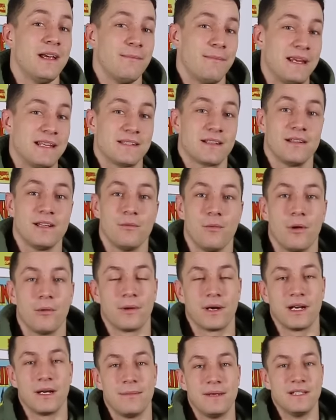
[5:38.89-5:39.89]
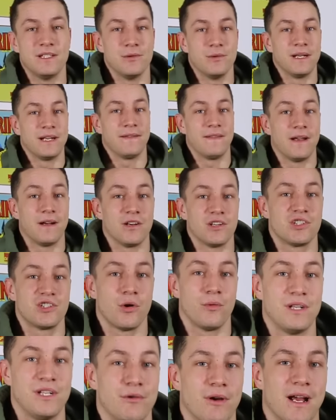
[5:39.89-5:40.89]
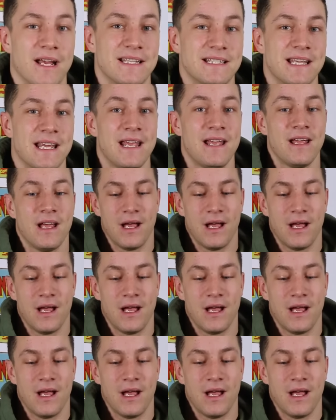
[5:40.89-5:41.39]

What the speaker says: Basically, what we're going to be doing in there is showing you guys